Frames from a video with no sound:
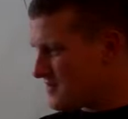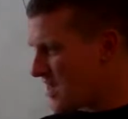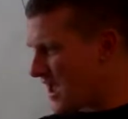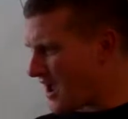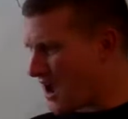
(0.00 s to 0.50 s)

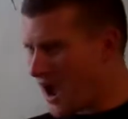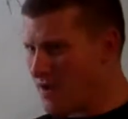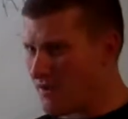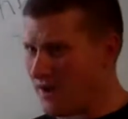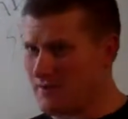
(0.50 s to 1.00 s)
Yeah,
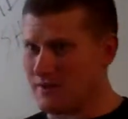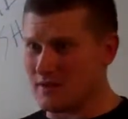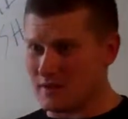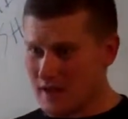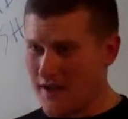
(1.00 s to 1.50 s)

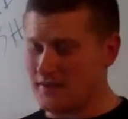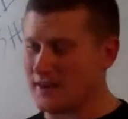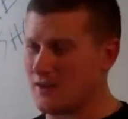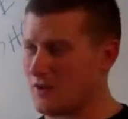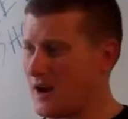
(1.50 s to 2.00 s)
I've
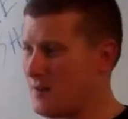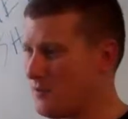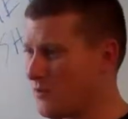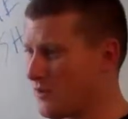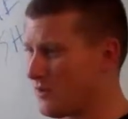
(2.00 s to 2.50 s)
seen crap
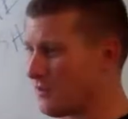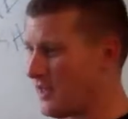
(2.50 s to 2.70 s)
where